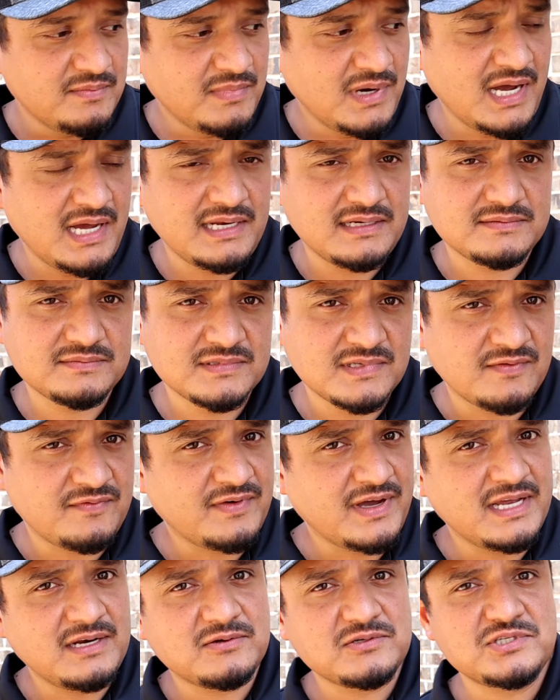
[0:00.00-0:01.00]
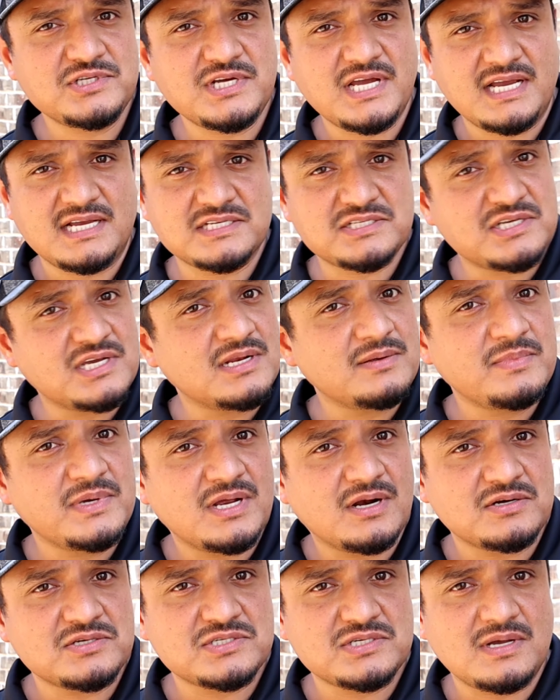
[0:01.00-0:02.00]
But the final check is going to be
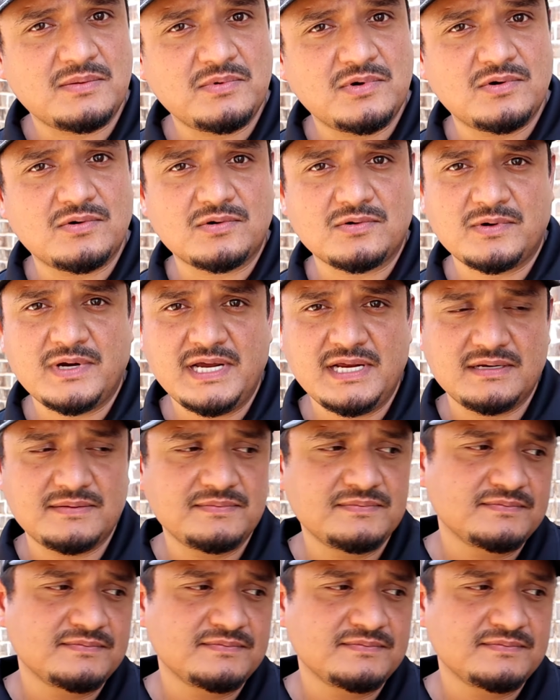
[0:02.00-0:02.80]
our subcool, right?